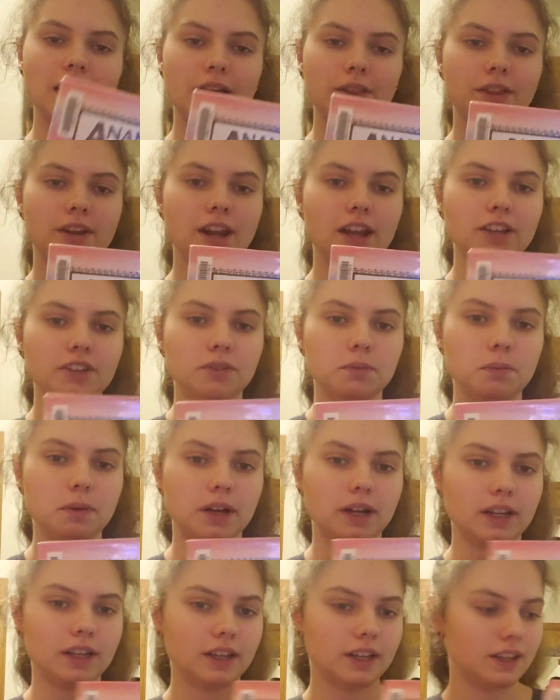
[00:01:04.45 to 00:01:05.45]
Now the next
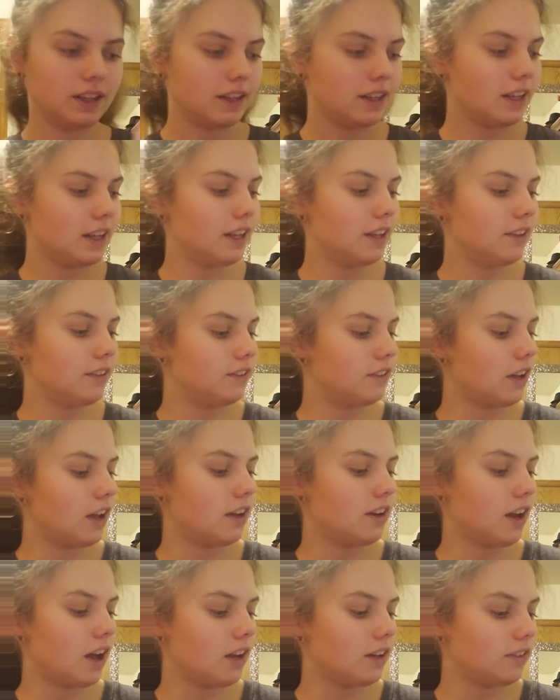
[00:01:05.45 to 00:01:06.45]
book is
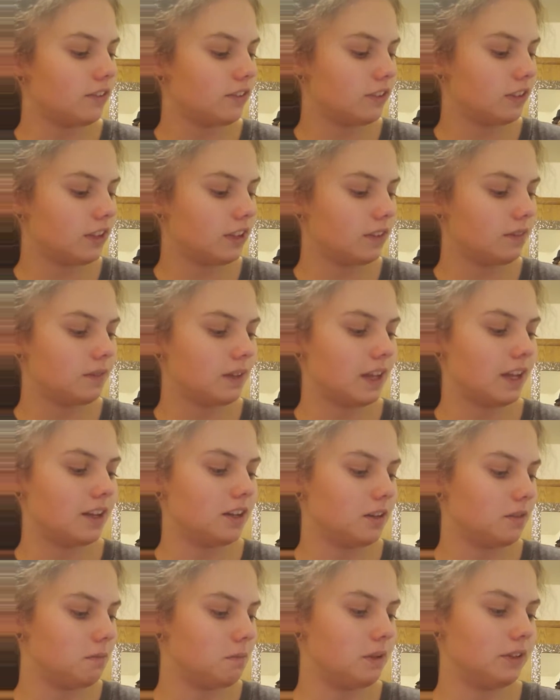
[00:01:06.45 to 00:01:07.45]
Anansi
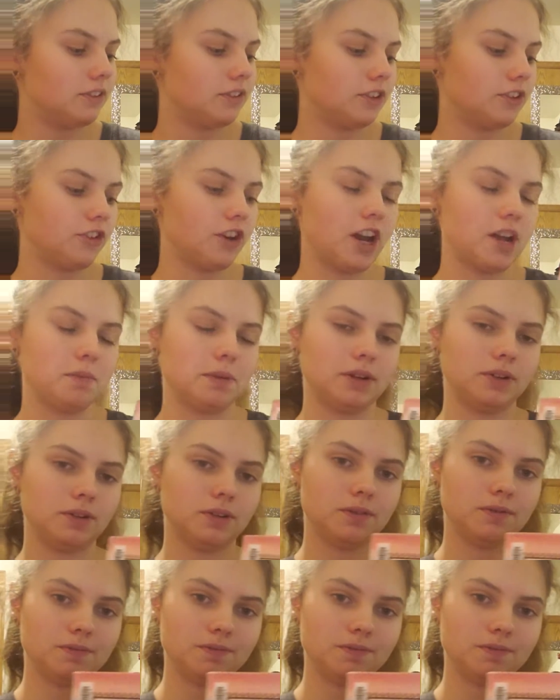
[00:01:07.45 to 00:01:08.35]
and Mr. Drye Bone.